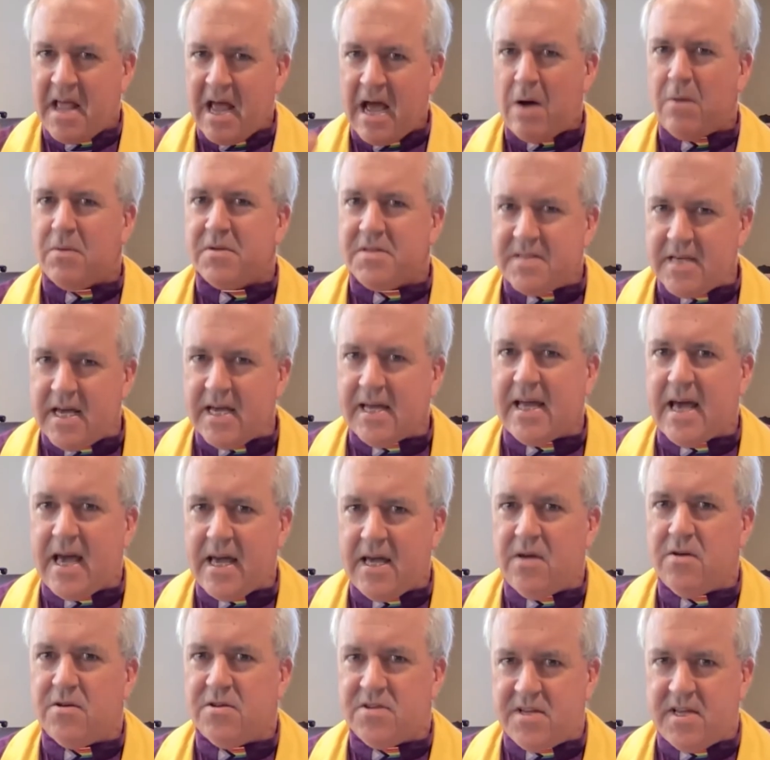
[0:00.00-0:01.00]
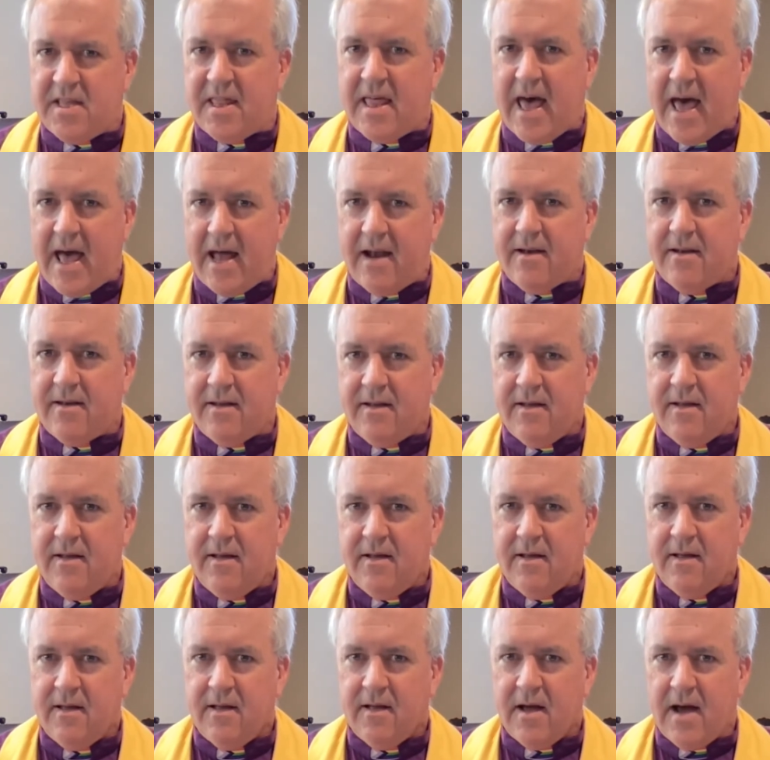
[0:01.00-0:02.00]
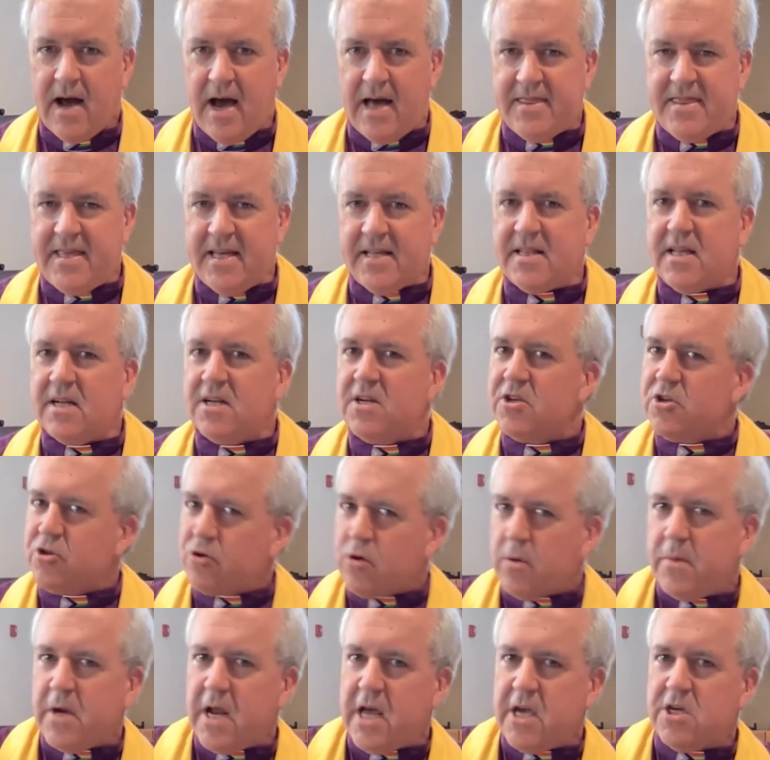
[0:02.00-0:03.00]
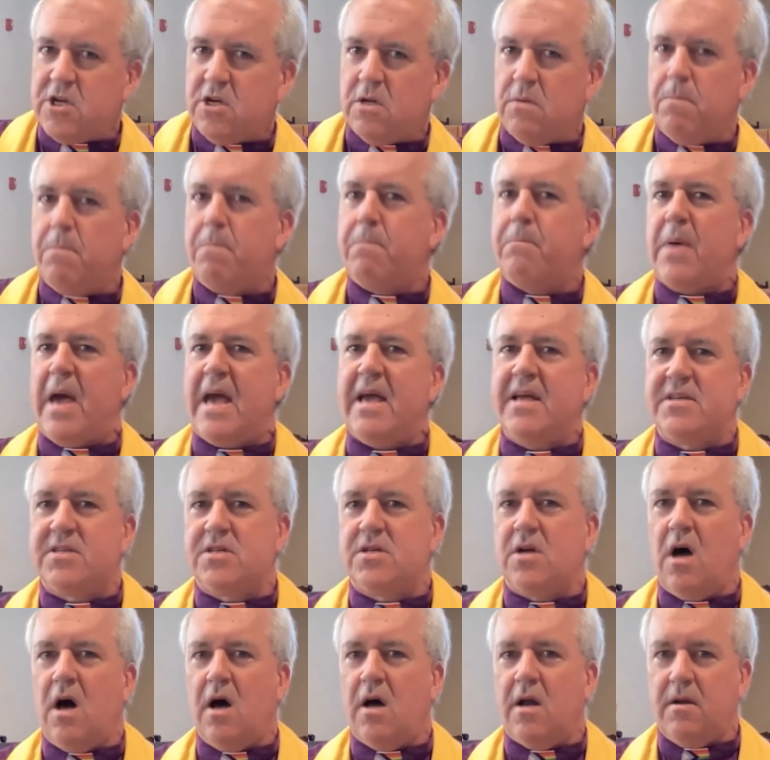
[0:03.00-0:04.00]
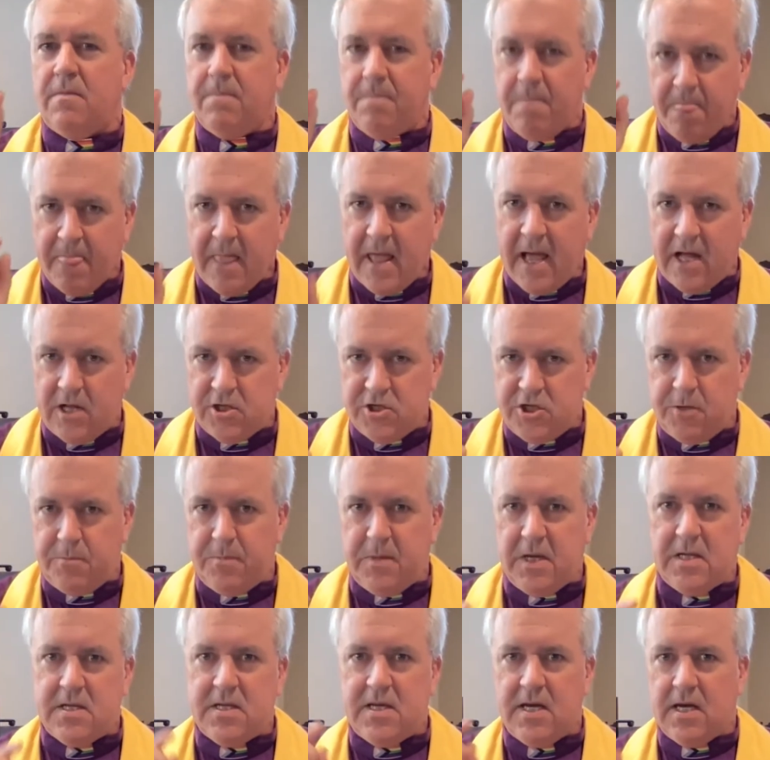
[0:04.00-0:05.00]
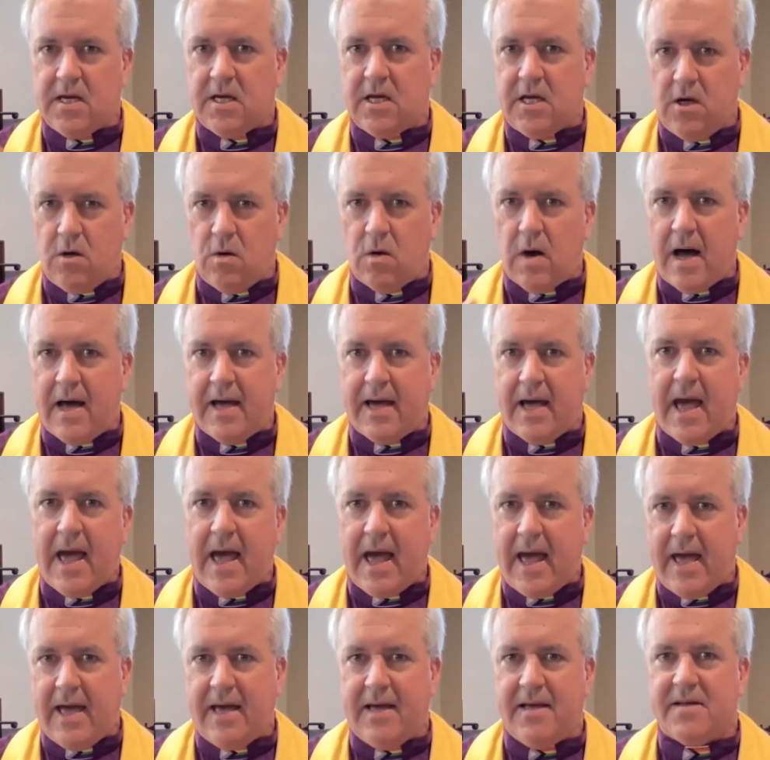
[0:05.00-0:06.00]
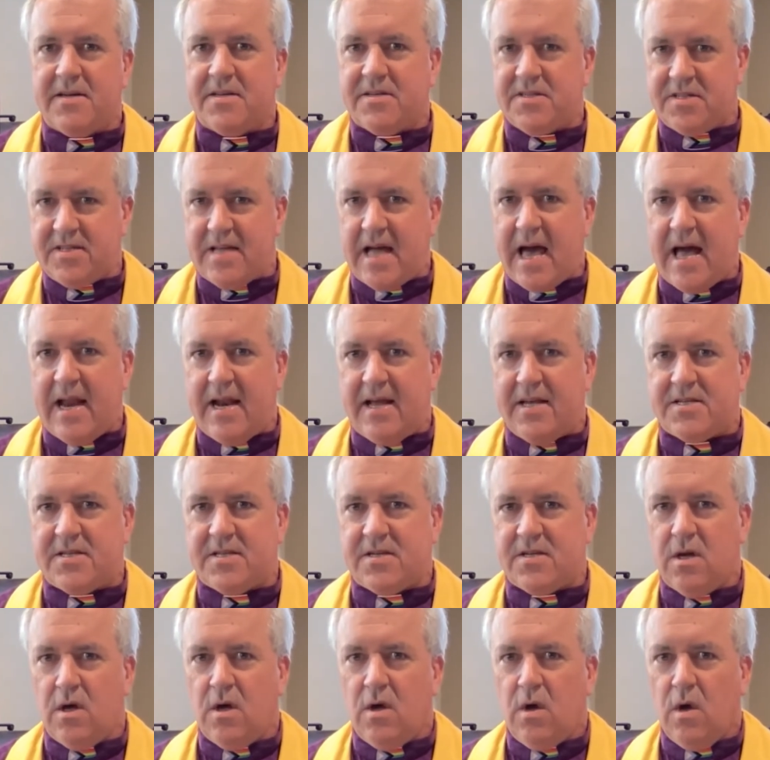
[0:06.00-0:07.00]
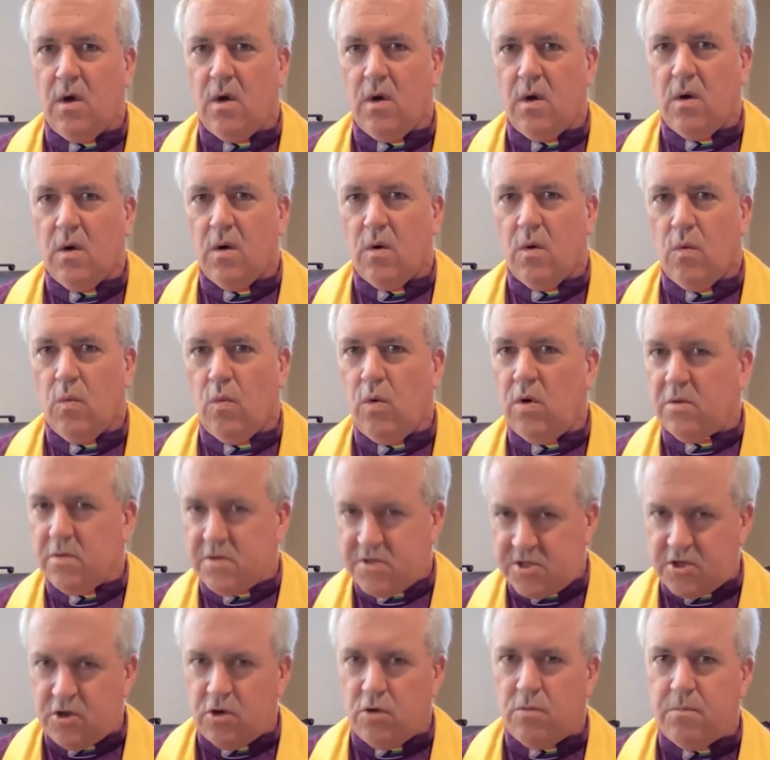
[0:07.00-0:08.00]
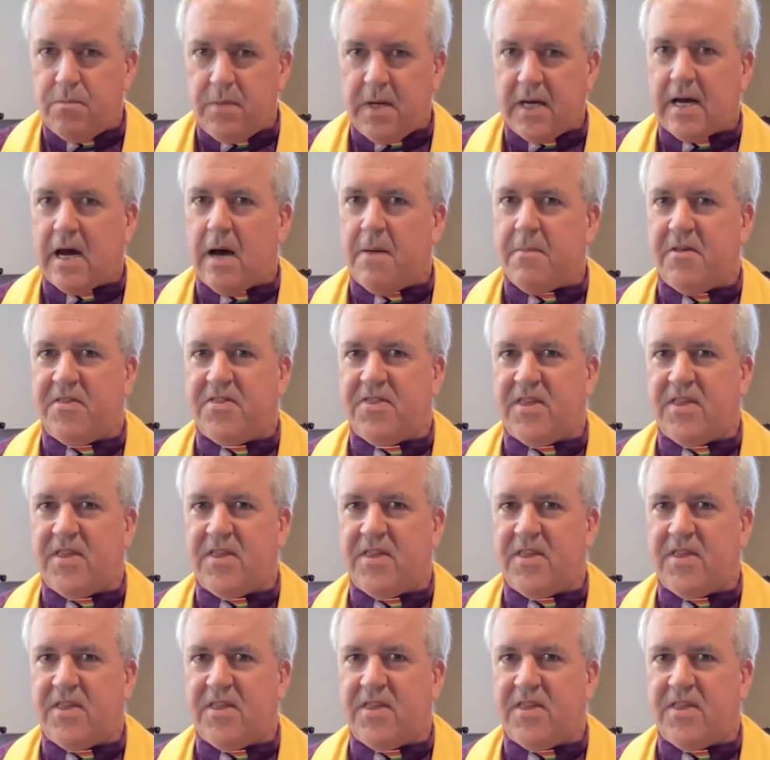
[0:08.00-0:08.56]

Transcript: I would say get used to that. I think that discrimination based on LGBTQIA status will soon become a